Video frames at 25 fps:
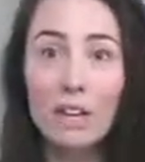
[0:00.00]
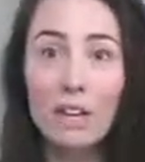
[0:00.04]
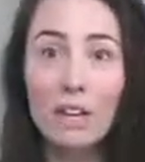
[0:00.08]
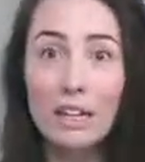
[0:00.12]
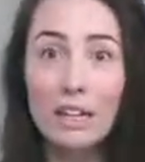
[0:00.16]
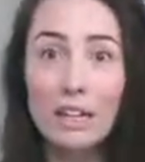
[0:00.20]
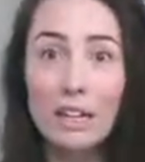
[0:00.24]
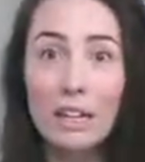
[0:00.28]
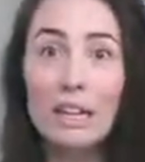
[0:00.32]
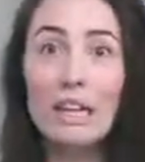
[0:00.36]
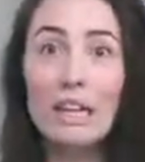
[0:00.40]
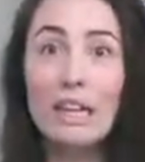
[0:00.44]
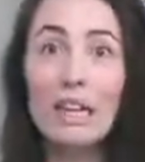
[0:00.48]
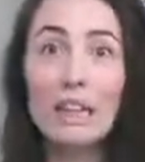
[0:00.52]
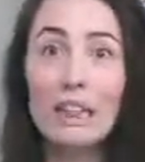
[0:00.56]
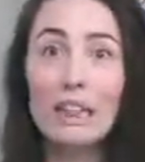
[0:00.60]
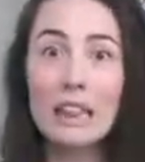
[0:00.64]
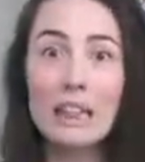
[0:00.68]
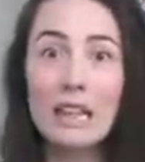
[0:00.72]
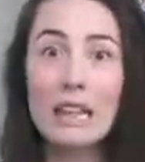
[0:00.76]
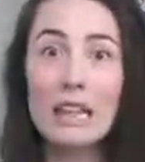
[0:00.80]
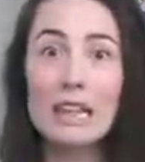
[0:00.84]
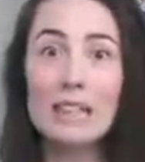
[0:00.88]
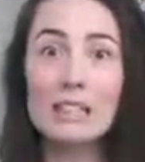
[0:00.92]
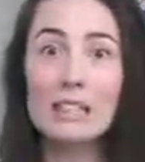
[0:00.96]
getting
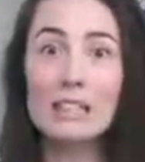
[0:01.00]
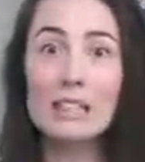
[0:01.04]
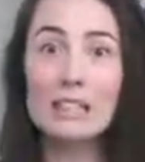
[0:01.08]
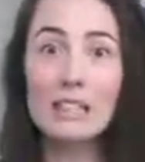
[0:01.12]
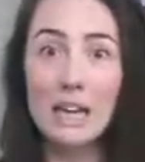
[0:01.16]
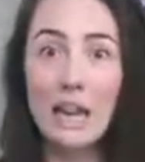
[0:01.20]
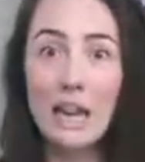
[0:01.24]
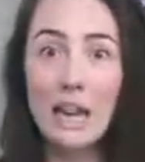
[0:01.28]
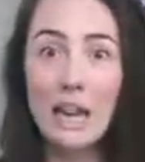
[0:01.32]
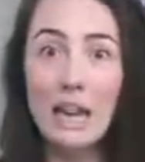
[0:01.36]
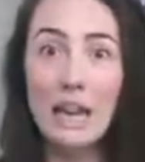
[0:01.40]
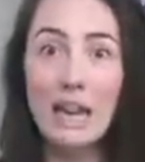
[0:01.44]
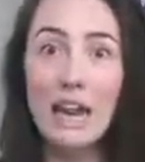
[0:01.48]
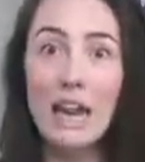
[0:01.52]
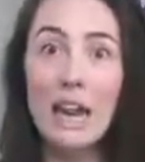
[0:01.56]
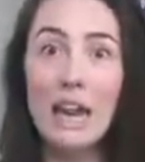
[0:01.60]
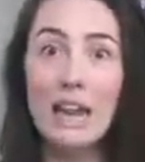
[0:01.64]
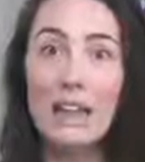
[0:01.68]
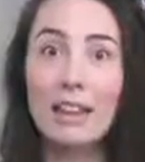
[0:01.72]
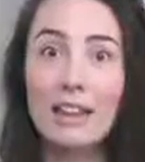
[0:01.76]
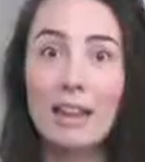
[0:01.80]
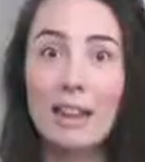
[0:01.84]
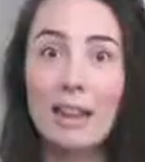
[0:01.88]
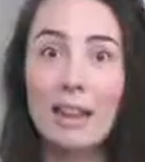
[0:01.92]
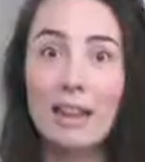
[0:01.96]
things done
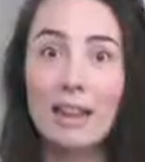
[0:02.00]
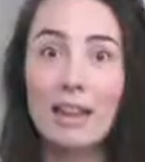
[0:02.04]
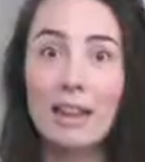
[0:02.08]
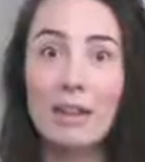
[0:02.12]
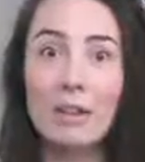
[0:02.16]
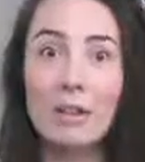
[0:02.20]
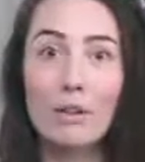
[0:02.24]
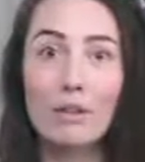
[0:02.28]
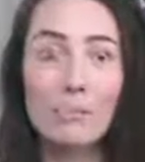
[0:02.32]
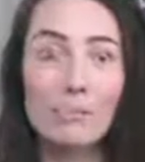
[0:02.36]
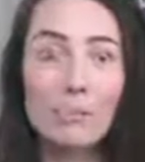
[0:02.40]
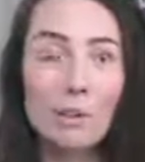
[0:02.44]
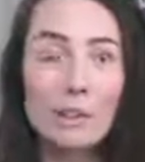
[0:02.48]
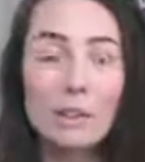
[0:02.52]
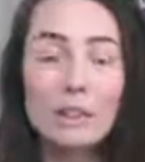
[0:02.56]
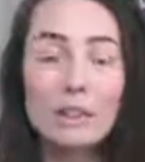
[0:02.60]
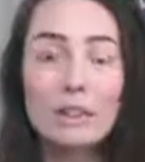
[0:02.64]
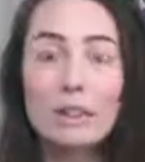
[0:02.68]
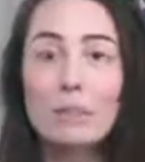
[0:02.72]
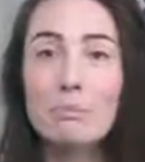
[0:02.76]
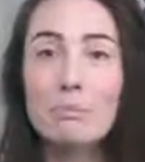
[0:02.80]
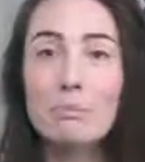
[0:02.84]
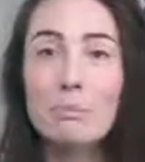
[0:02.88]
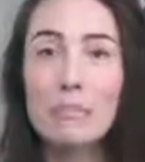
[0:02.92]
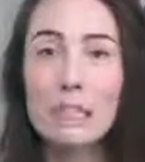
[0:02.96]
and like
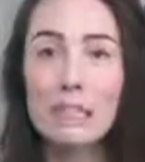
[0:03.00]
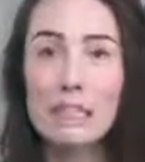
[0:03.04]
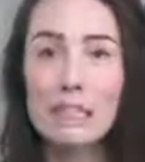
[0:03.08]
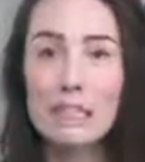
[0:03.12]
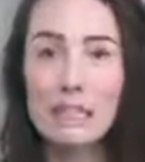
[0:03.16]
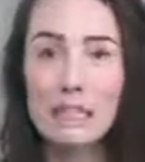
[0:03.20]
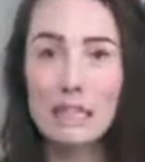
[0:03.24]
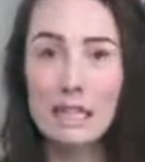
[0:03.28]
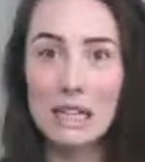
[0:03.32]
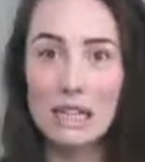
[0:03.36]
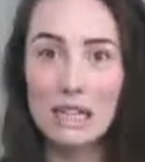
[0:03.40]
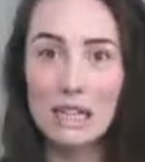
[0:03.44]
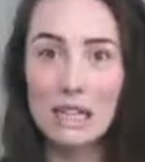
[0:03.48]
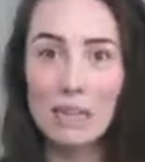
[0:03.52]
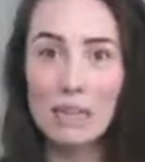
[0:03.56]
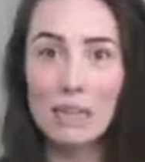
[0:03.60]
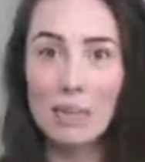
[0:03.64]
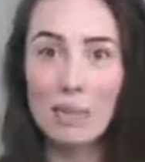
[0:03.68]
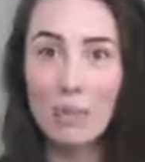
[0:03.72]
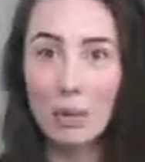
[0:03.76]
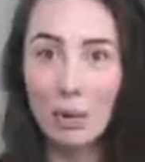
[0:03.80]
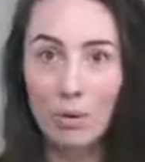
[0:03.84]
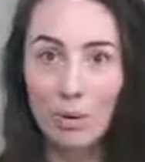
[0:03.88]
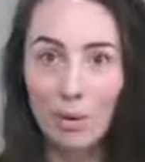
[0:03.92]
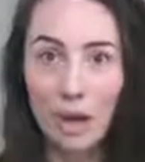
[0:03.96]
building businesses
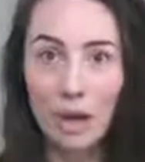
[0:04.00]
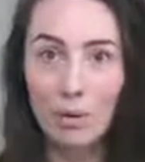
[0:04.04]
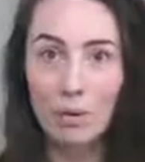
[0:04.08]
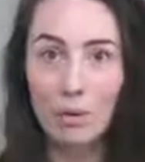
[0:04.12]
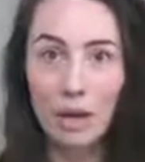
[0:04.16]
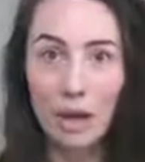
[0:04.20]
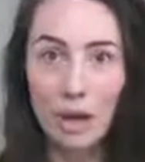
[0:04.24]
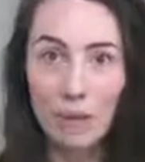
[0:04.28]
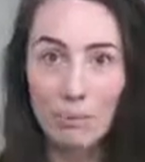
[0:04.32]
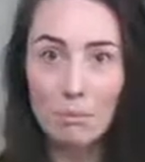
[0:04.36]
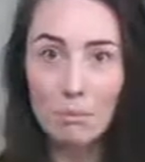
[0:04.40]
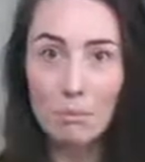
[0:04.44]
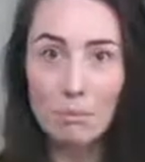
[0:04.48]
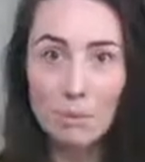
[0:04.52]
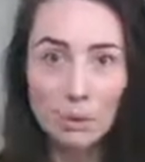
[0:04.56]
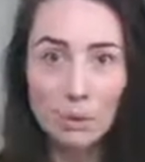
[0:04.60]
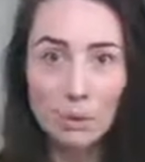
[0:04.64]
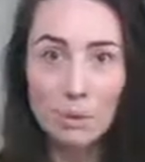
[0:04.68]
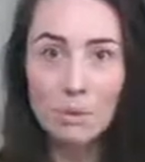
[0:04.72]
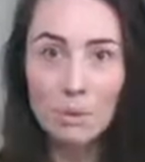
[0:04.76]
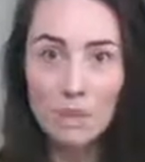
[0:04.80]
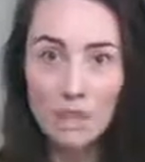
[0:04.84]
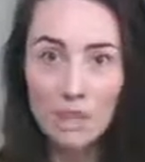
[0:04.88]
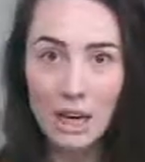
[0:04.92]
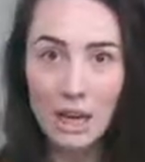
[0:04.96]
from the ground up
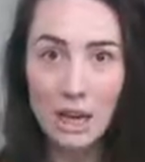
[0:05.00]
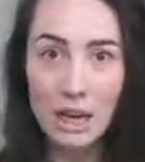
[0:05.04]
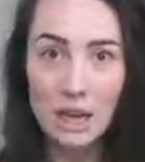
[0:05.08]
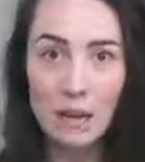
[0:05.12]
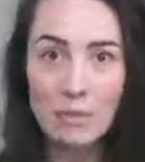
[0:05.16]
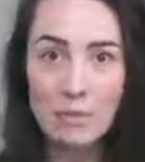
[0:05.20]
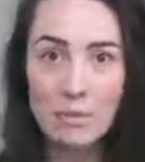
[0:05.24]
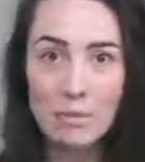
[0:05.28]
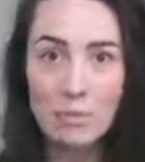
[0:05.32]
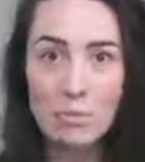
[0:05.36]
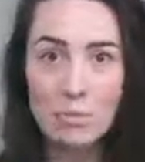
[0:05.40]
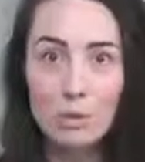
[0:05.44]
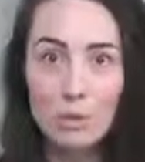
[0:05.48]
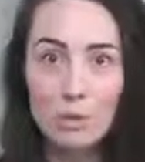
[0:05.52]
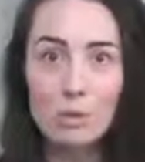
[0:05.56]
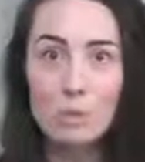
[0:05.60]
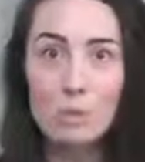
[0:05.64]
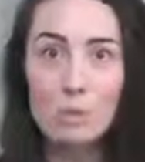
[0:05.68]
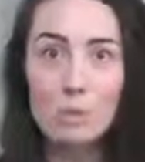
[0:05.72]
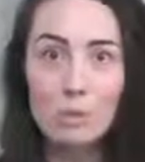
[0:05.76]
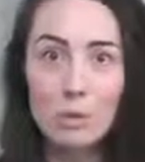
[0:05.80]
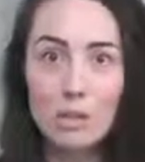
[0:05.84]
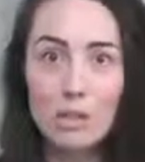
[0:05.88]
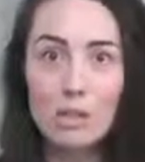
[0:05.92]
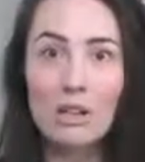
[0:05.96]
multiple times,
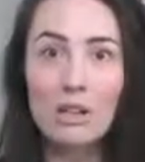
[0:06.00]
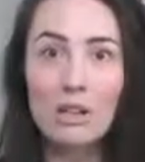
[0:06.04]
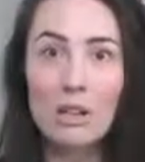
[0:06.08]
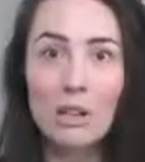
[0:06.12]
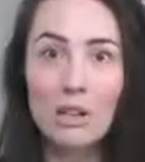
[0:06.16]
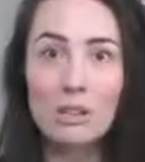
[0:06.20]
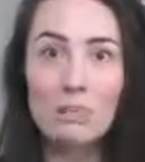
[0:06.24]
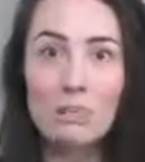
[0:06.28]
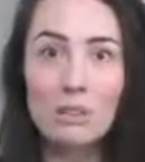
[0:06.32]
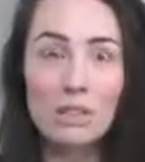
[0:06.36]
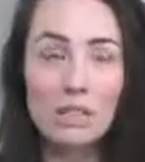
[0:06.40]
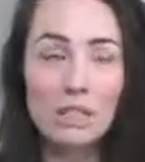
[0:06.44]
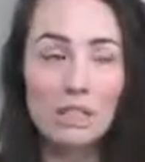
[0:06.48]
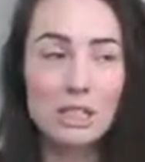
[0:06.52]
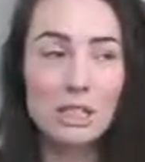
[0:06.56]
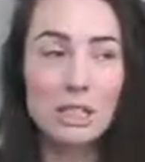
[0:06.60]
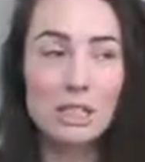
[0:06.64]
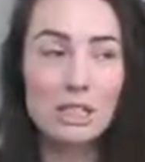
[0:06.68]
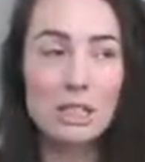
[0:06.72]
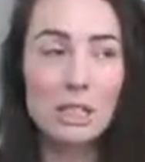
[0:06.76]
multiple $1 million businesses.